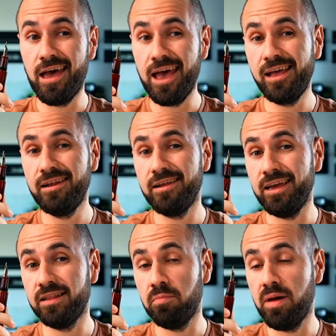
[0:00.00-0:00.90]
and
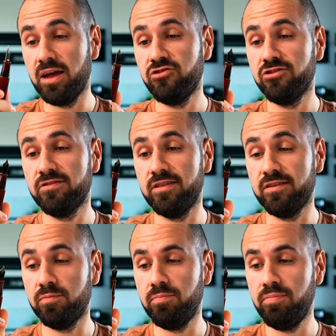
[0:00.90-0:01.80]
it matches
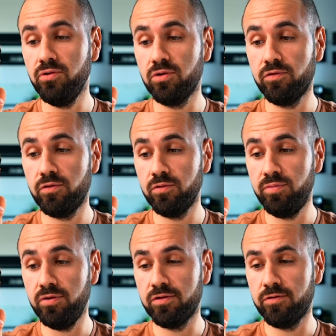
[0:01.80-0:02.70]
this beautiful
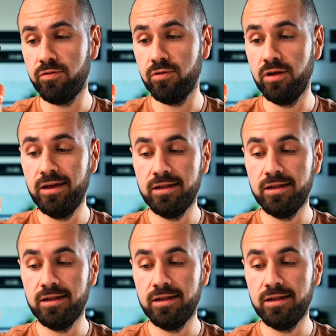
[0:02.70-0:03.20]
beautiful